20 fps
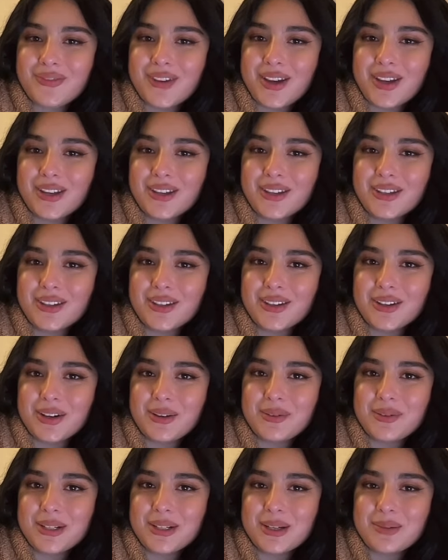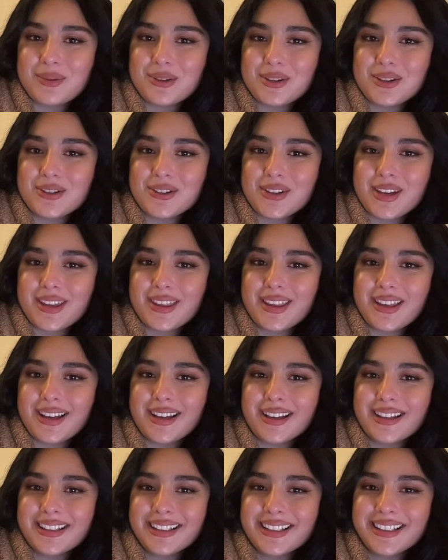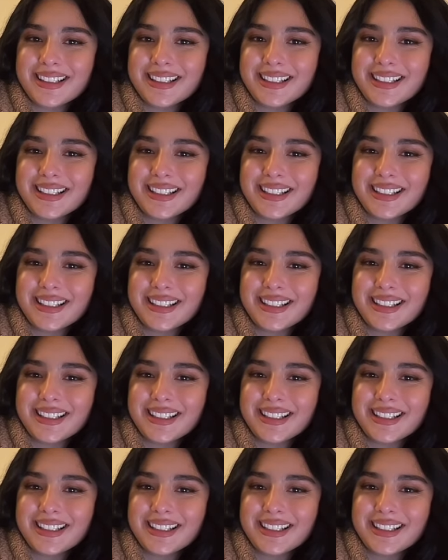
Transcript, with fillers: Thank you. I really appreciate that.